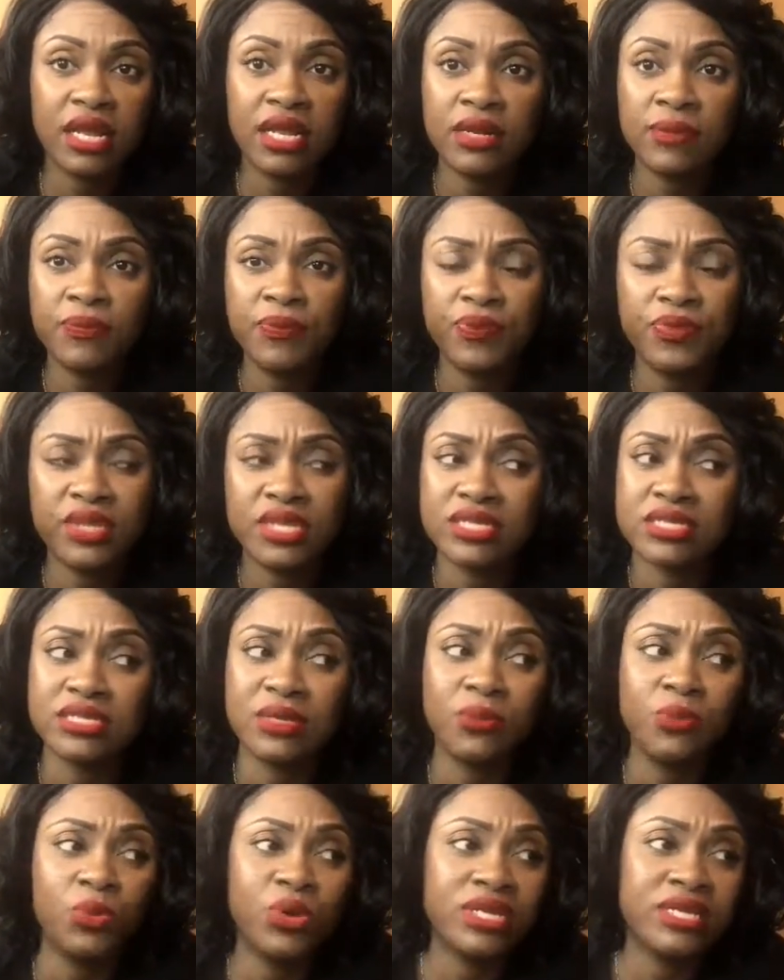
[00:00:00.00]
and
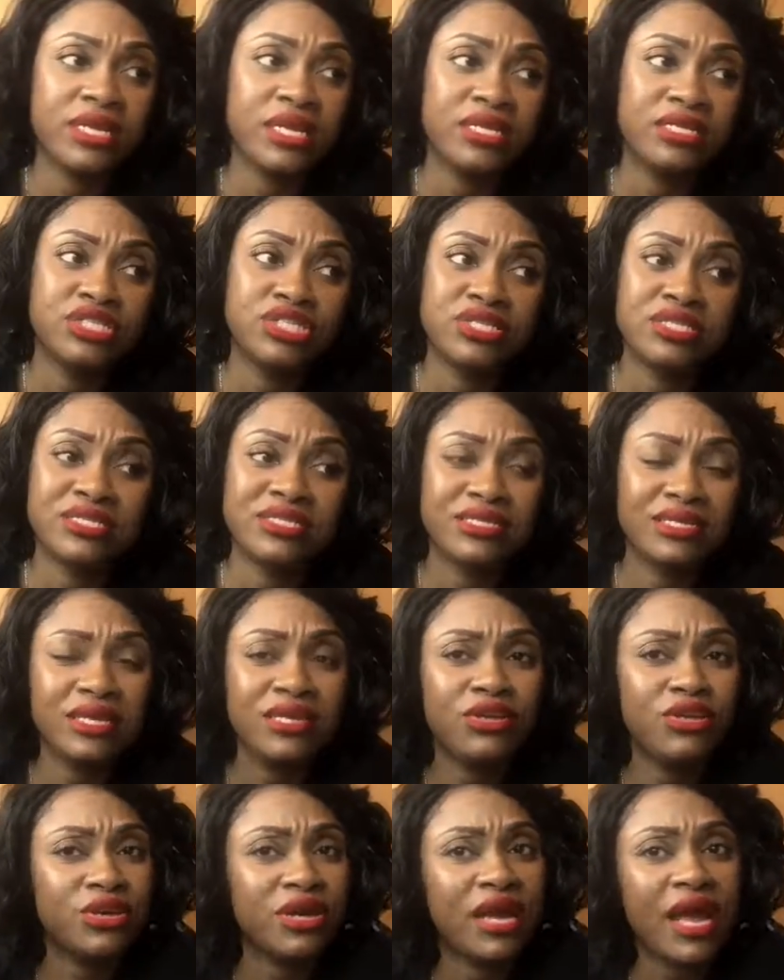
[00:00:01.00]
someone can just
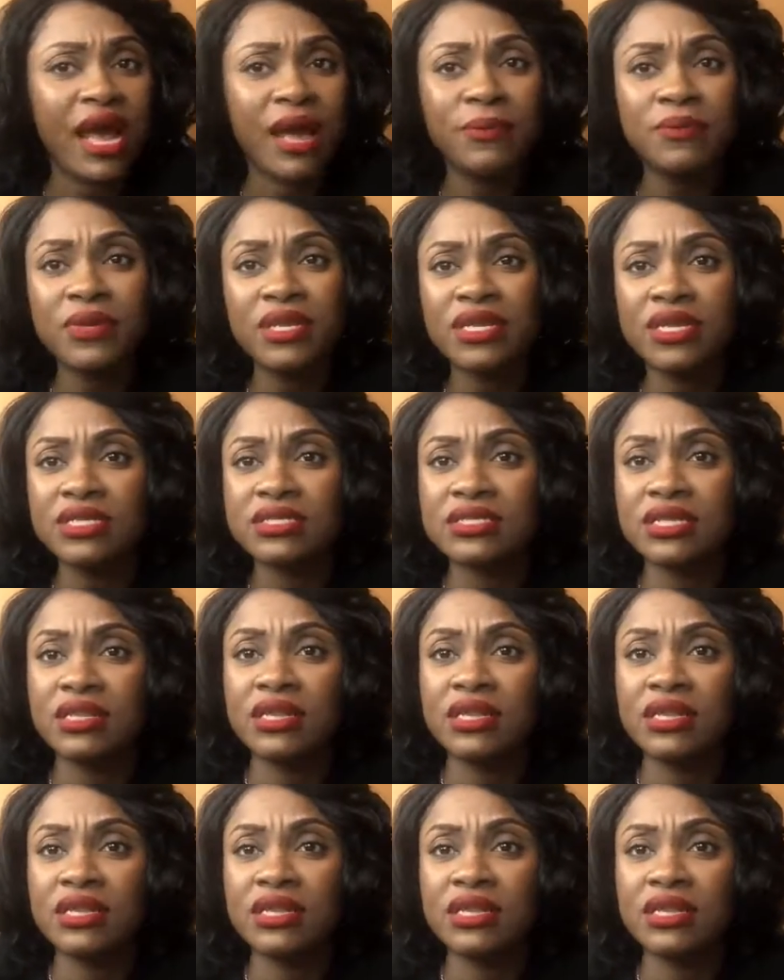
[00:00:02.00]
see your happiness